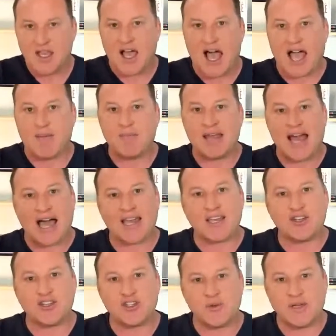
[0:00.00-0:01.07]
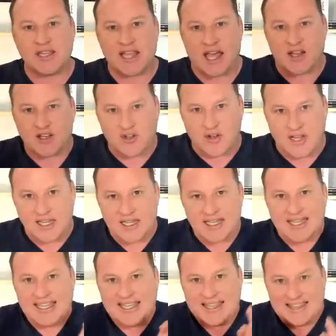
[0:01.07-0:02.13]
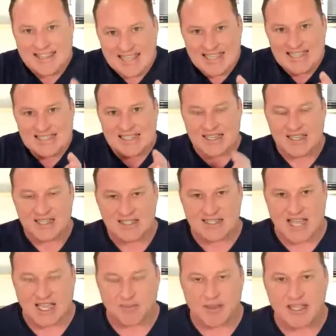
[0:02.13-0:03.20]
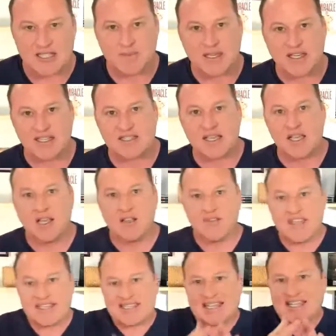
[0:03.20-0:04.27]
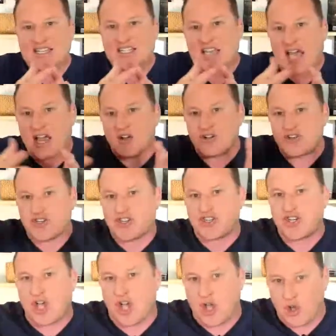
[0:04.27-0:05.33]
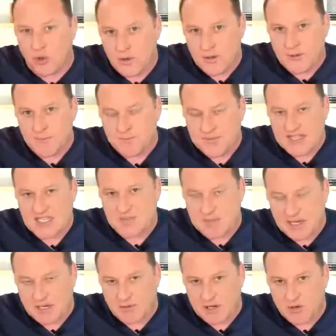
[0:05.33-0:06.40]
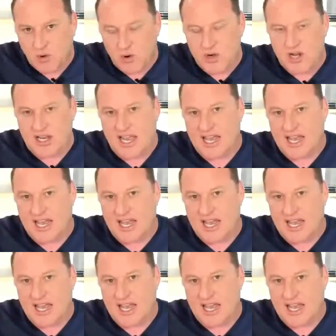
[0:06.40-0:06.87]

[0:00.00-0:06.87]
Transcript: I'm not doing that during these segments because this entire show is being recorded.